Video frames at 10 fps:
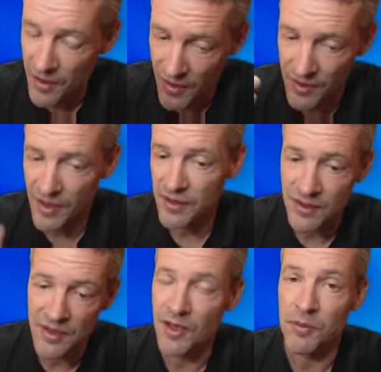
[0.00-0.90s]

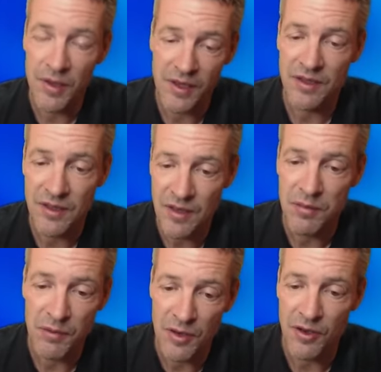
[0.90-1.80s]
Hernandez didn't play like this
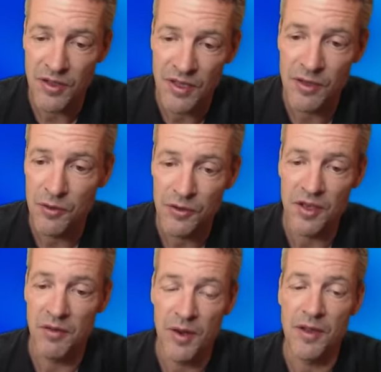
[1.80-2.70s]
simply because he didn't want to
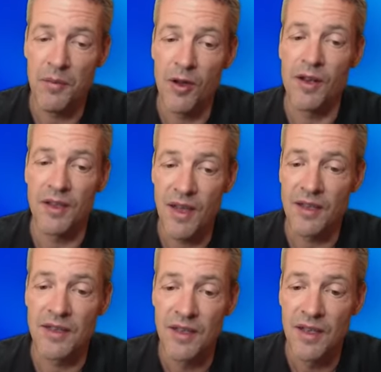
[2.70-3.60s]
give away the pawn like
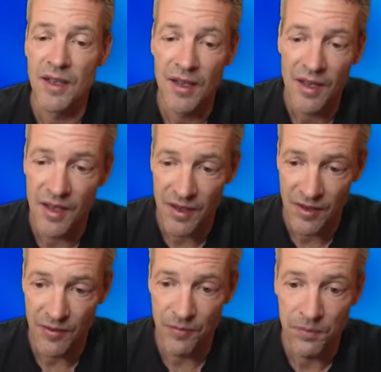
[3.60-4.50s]
that.
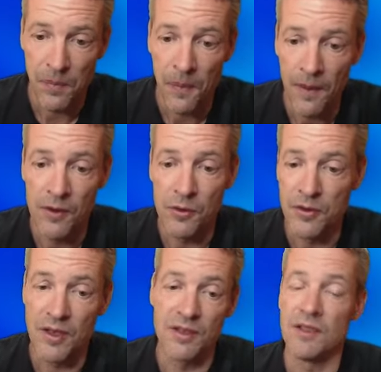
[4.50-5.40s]
Rook
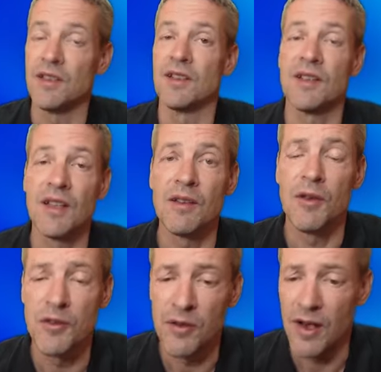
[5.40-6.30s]
takes d6. He didn't
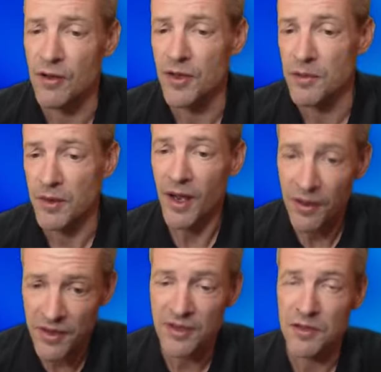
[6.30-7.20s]
want to allow that. But
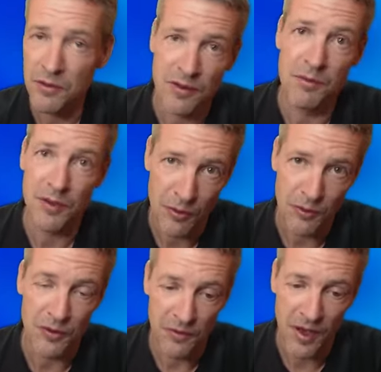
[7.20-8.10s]
I think this was the best
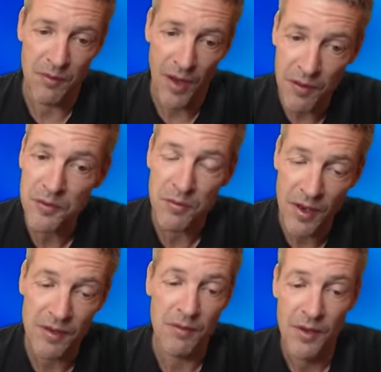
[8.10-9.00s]
course of game. I would
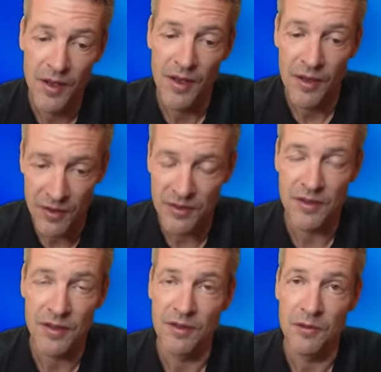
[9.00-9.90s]
play
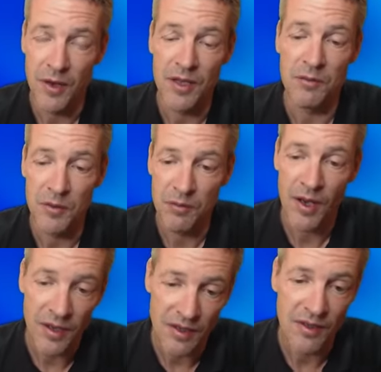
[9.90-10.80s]
this way with
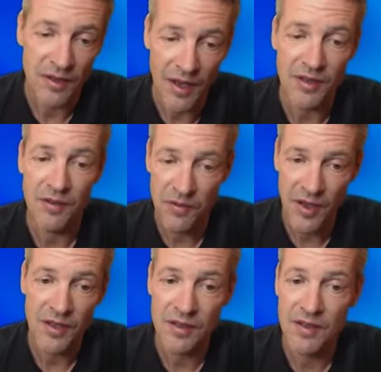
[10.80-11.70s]
black, knight
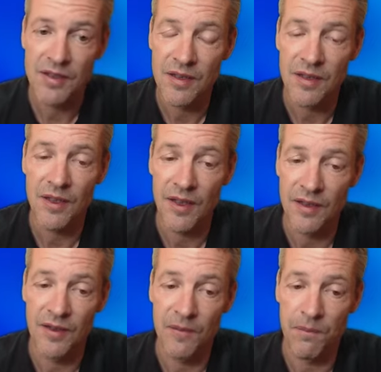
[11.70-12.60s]

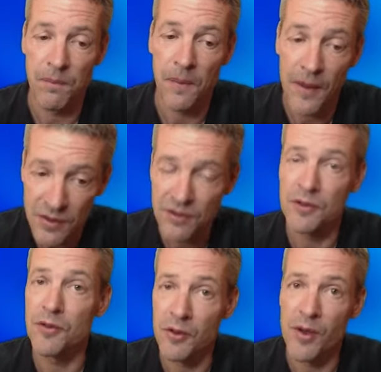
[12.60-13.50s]
f8. It's
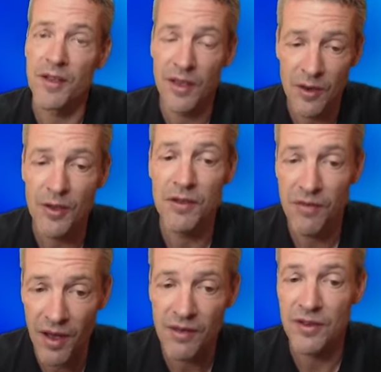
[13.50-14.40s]
true that white can go
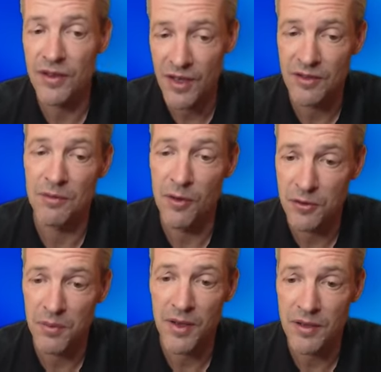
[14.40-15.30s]
e5 and take some more
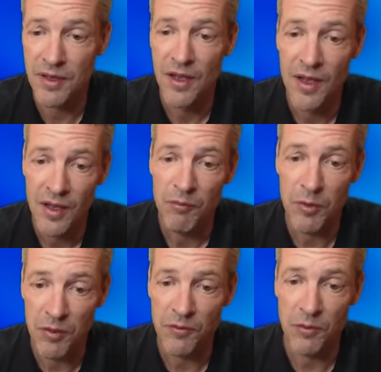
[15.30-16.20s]
space.
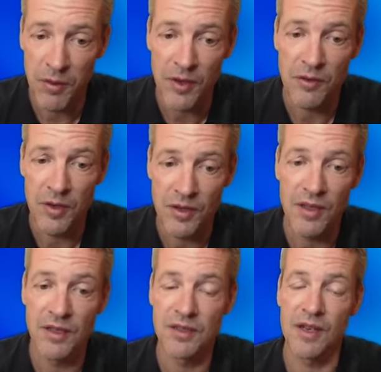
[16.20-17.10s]
We have to play queen
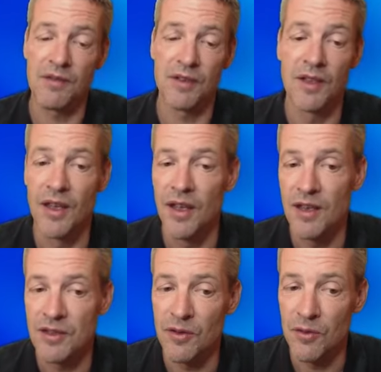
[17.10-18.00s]
e7.
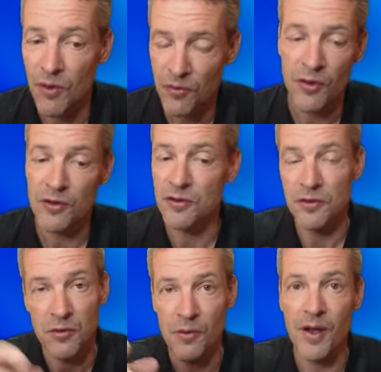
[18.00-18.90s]
So, of course,
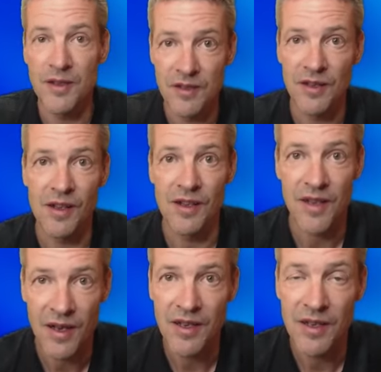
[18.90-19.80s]
white is still
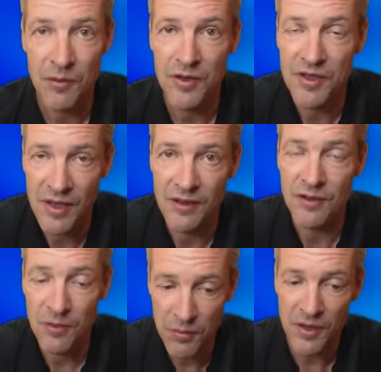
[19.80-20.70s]
attacking. We're still under
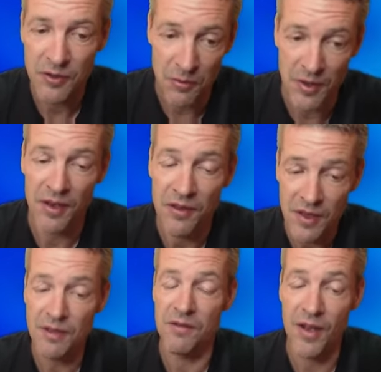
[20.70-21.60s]
some pressure. But I
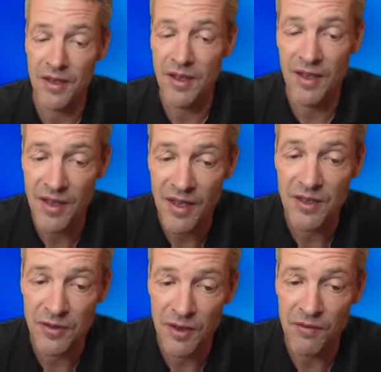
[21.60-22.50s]
think the fact that the knight
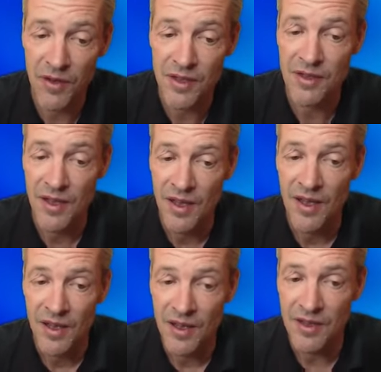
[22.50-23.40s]
is on f8,
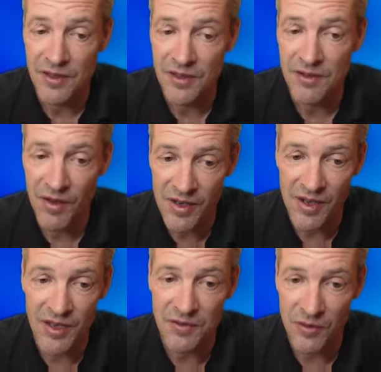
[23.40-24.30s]
it's very
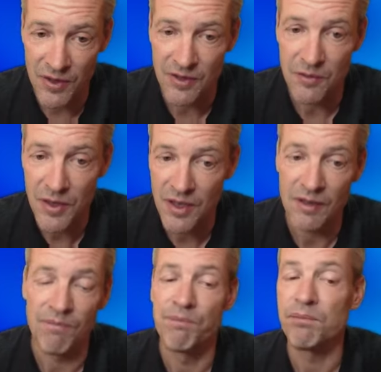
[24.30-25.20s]
nice for us. We
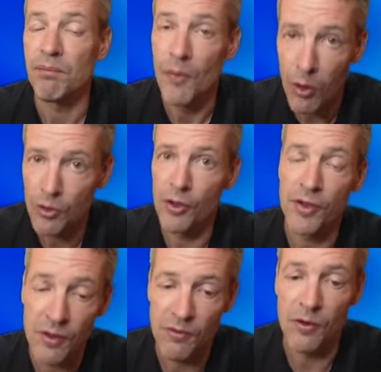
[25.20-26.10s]
can hold on
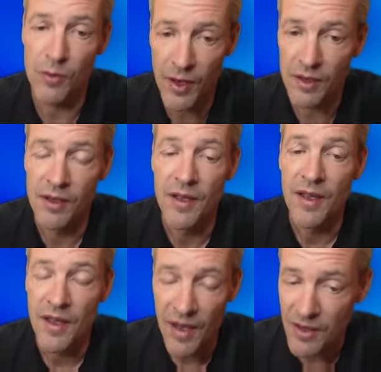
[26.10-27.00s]
here for a while.
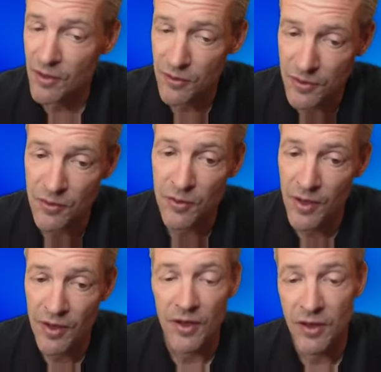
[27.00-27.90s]
And also,
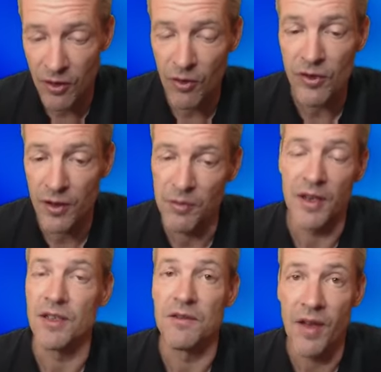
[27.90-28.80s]
in the long run,
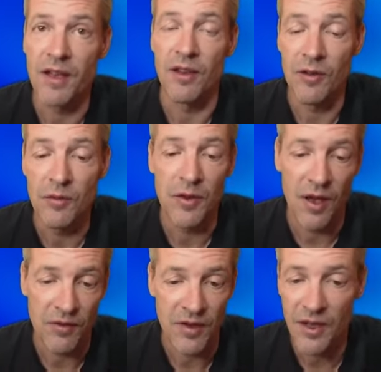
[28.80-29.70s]
black is fine now. We
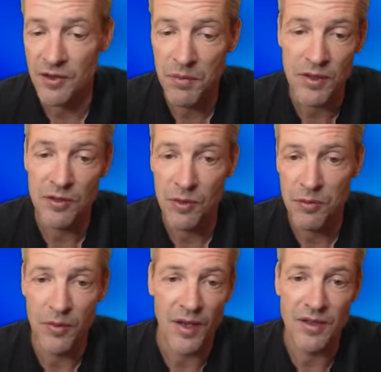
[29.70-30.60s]
have a nice
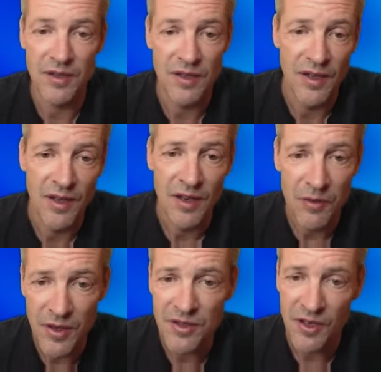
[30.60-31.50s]
bishop. White's
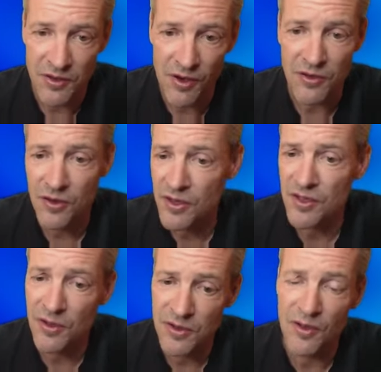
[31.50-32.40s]
queenside structure
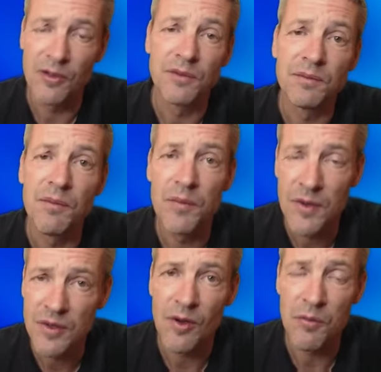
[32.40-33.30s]
is not so
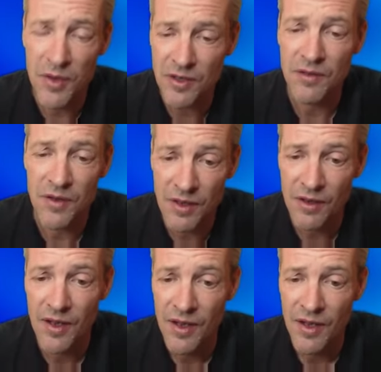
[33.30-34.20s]
impressive here.
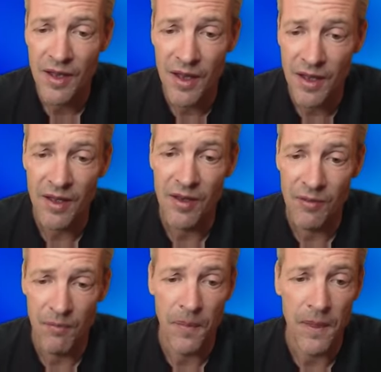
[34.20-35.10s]

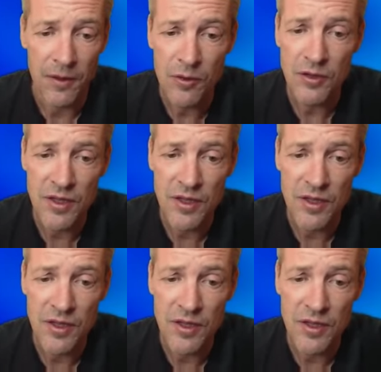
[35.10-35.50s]
Rook